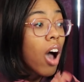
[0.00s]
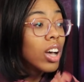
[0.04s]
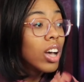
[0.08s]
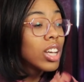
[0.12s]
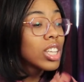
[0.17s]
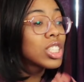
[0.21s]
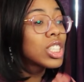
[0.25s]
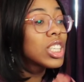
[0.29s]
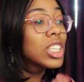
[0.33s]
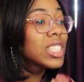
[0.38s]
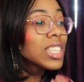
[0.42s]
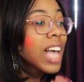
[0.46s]

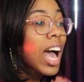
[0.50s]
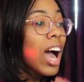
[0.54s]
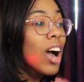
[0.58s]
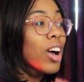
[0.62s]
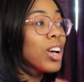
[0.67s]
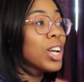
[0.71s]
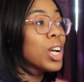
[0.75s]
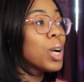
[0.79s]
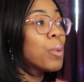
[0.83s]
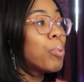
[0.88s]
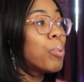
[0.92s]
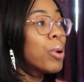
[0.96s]
She's
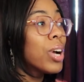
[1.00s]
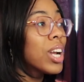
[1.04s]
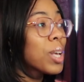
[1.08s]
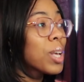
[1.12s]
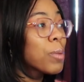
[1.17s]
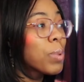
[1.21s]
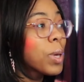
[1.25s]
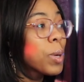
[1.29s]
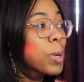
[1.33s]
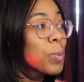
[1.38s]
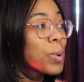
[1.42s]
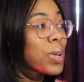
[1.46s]
out here putting
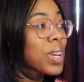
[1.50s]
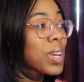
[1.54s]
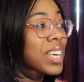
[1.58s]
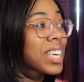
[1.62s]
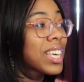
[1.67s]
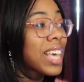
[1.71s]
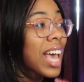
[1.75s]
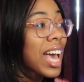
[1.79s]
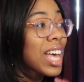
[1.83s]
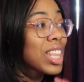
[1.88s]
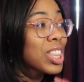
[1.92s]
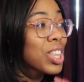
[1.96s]
people
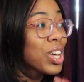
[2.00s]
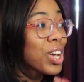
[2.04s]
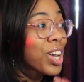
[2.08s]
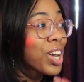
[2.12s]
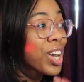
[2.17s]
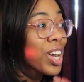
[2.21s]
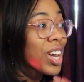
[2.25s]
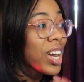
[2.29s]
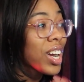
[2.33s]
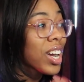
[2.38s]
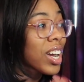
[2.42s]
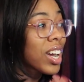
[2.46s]

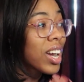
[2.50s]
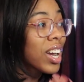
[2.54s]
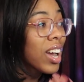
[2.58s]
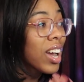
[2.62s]
together.